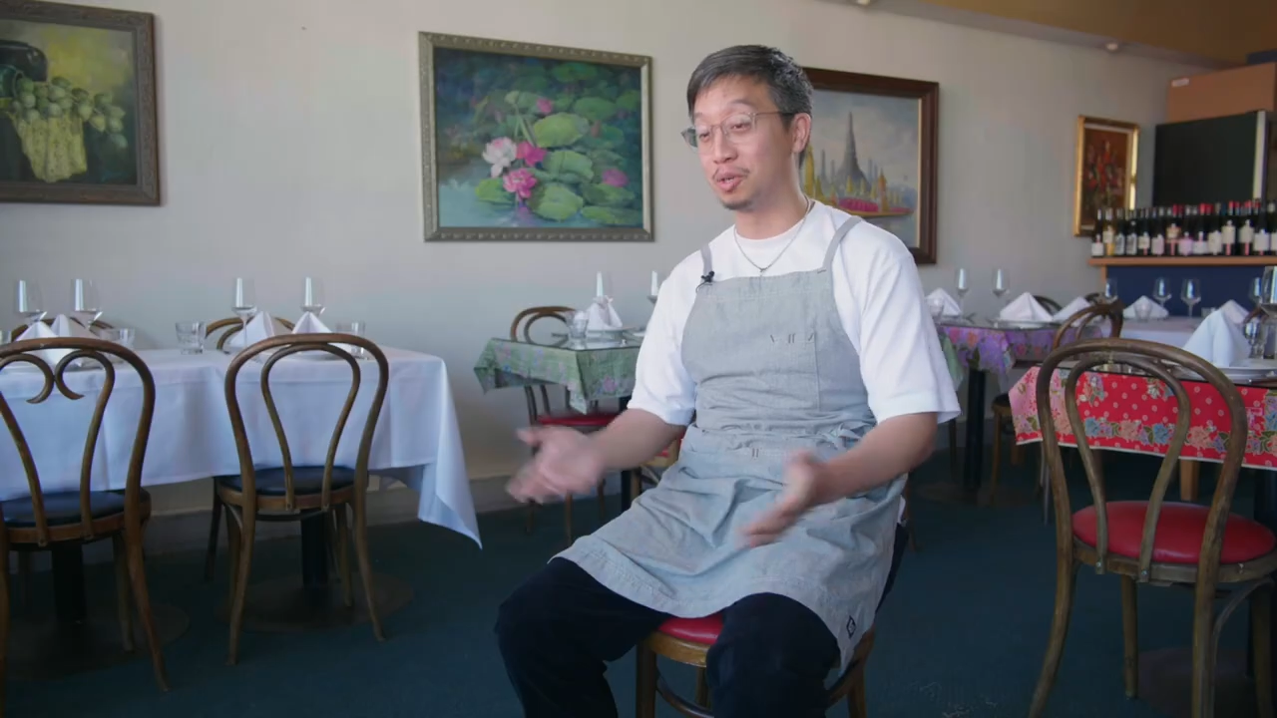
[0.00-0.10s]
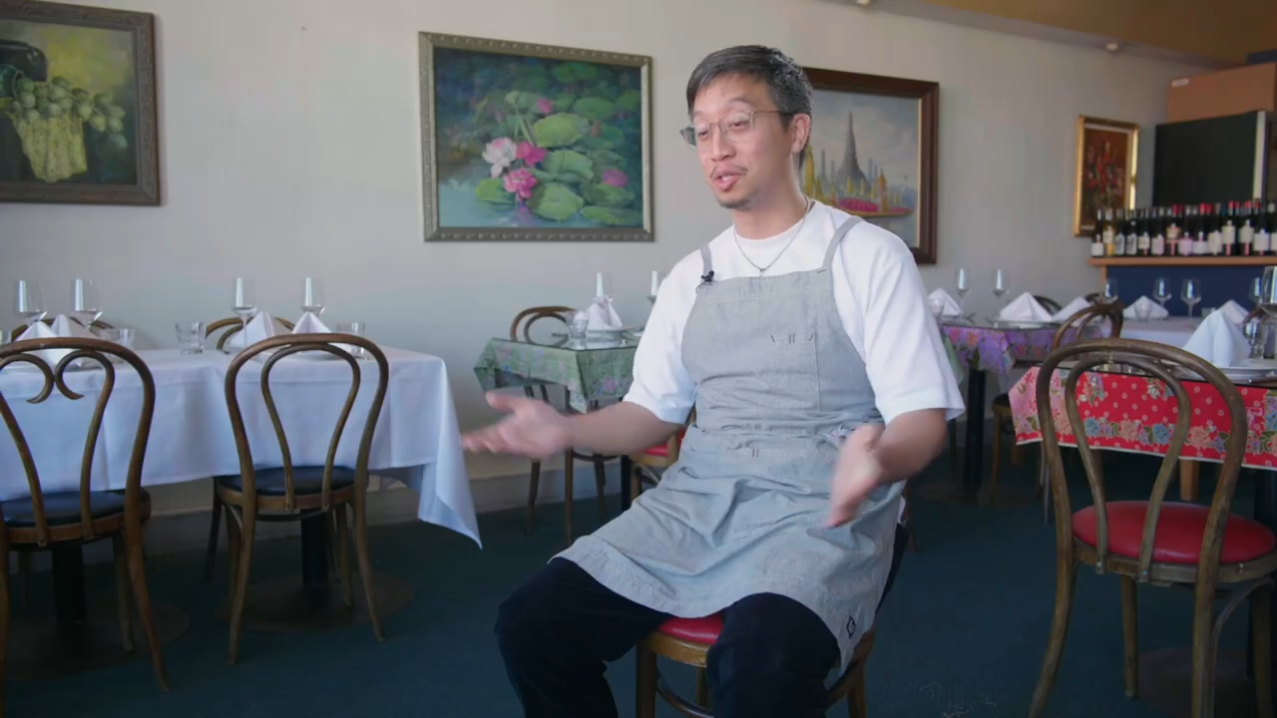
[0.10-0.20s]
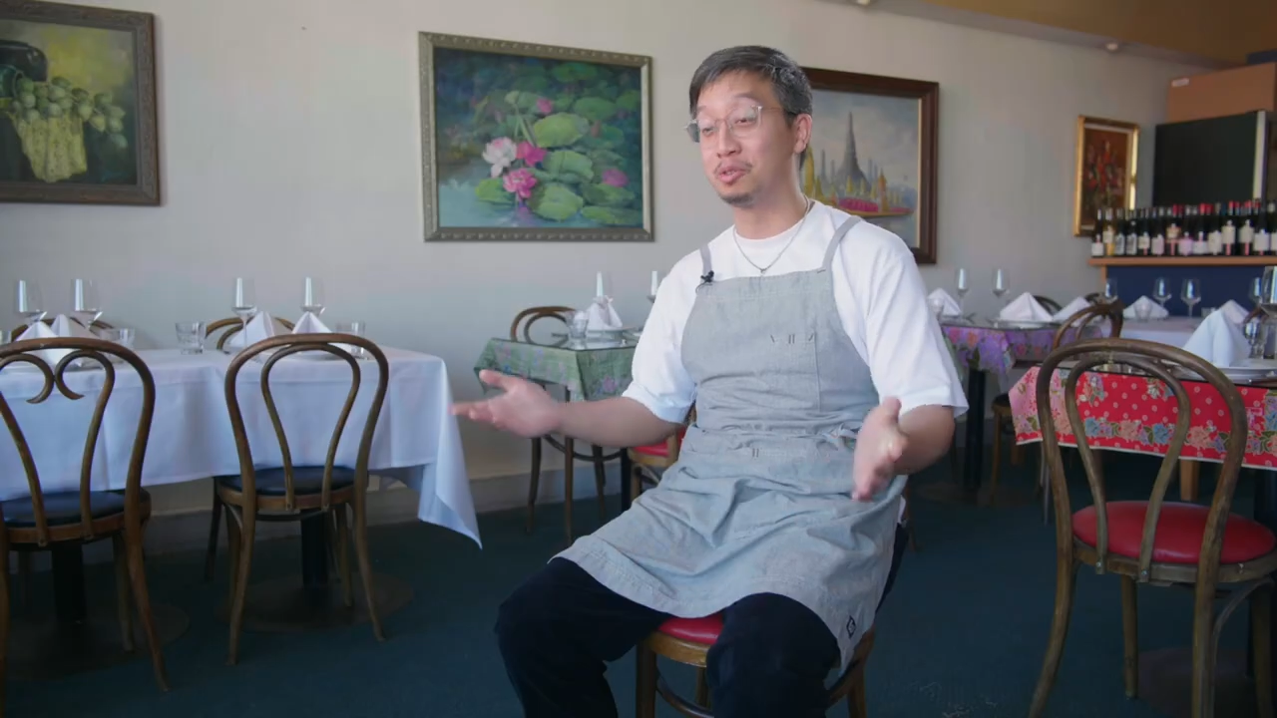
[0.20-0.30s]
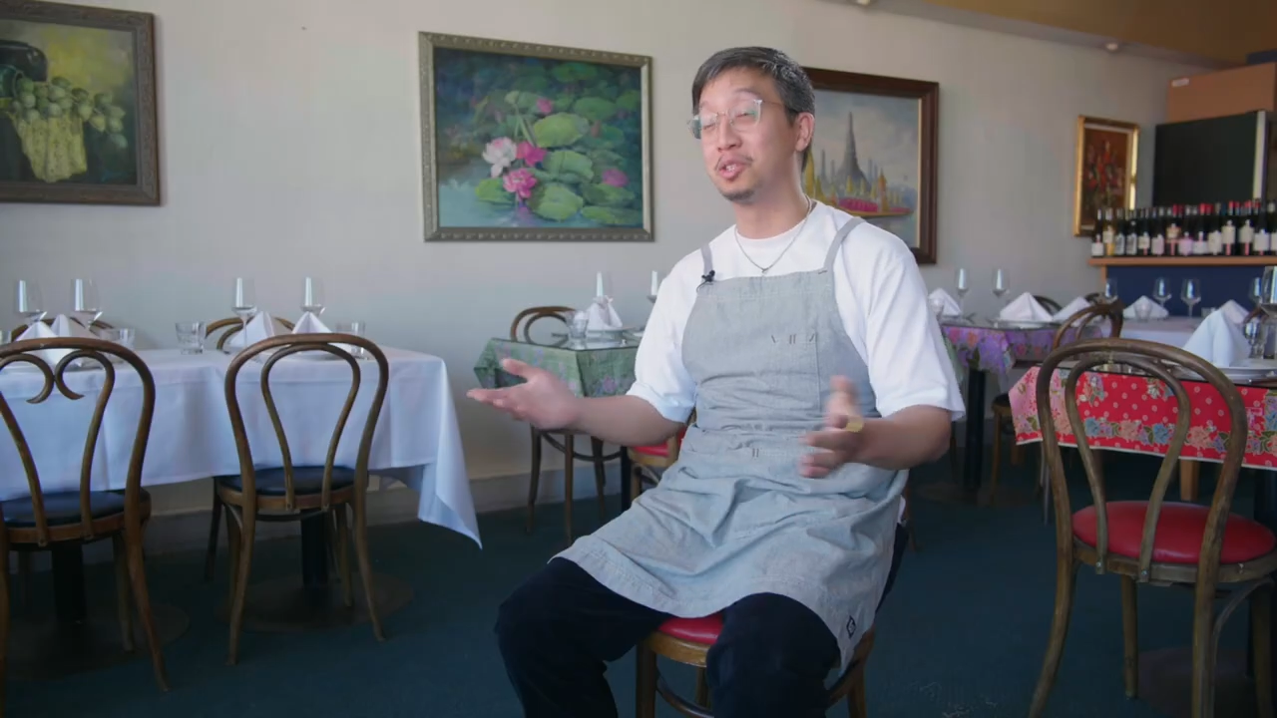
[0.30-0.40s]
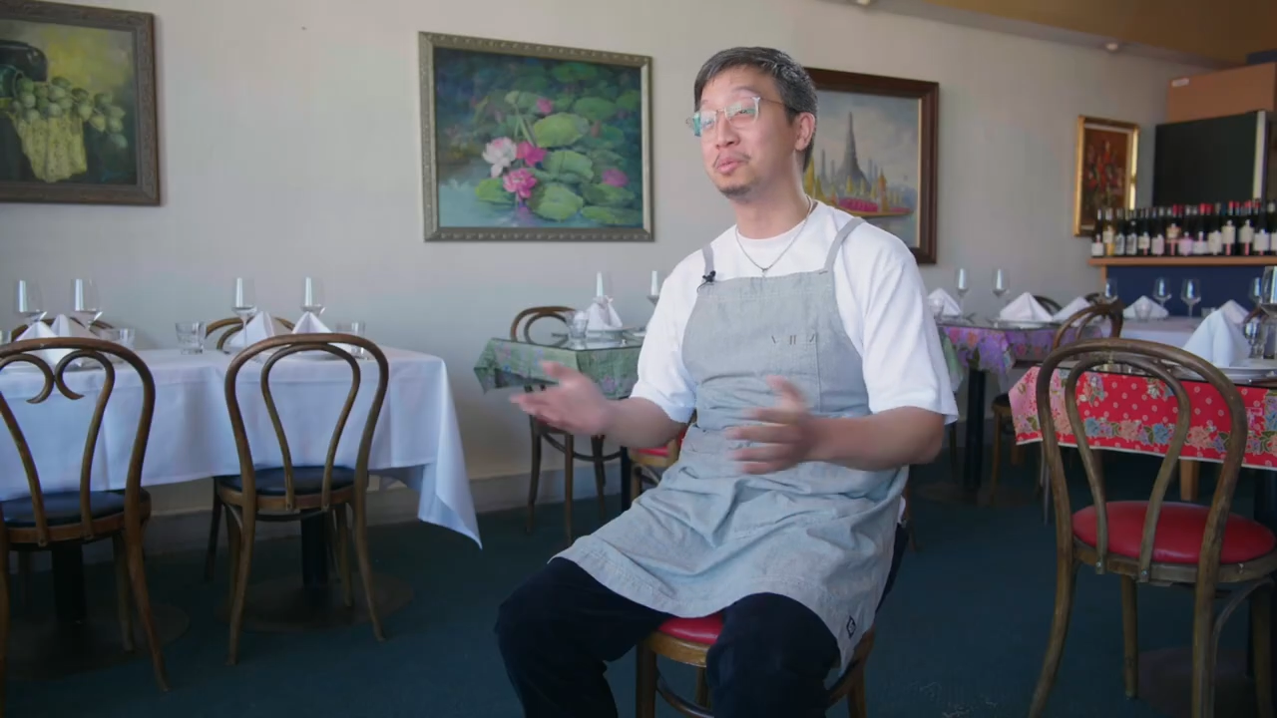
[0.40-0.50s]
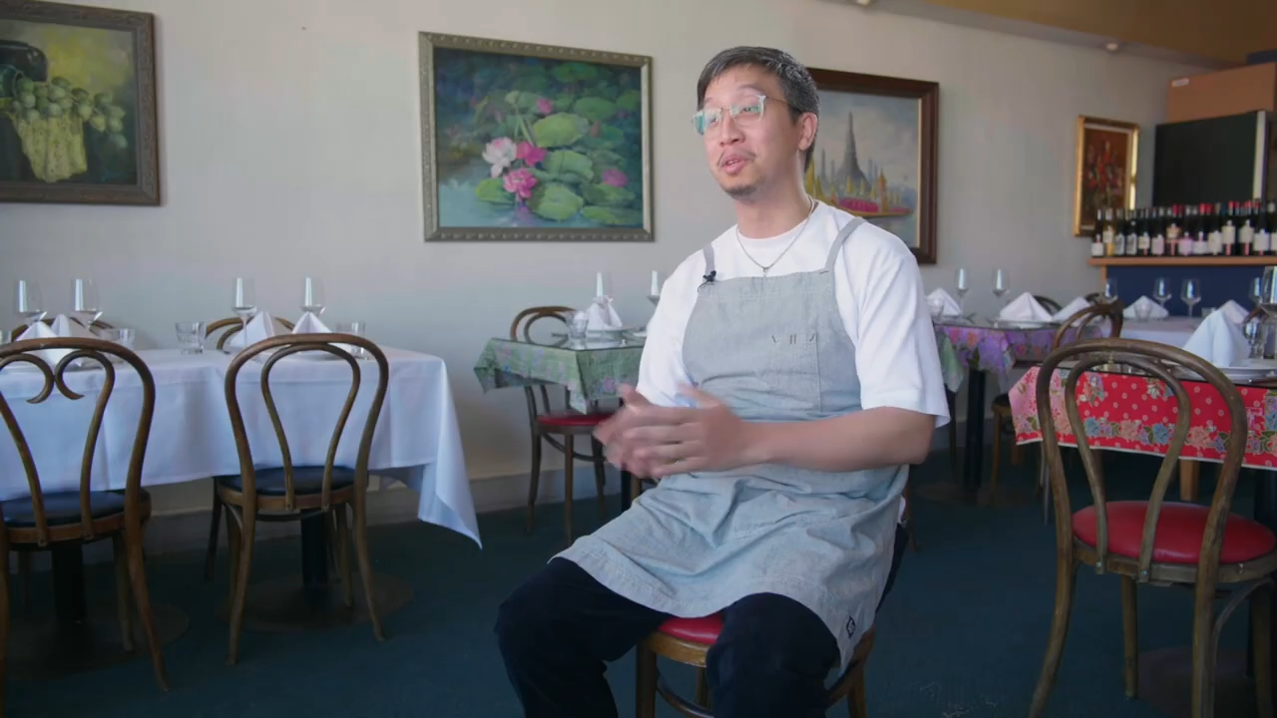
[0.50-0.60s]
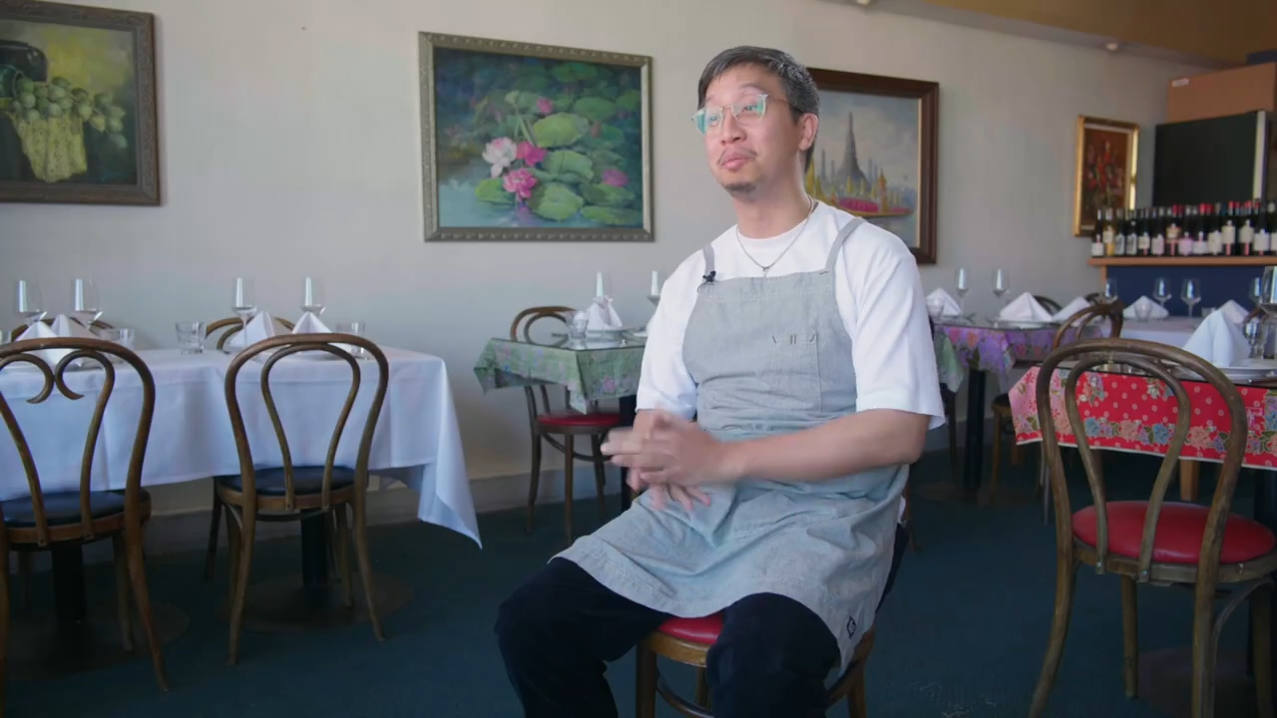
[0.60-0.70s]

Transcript: restaurant's been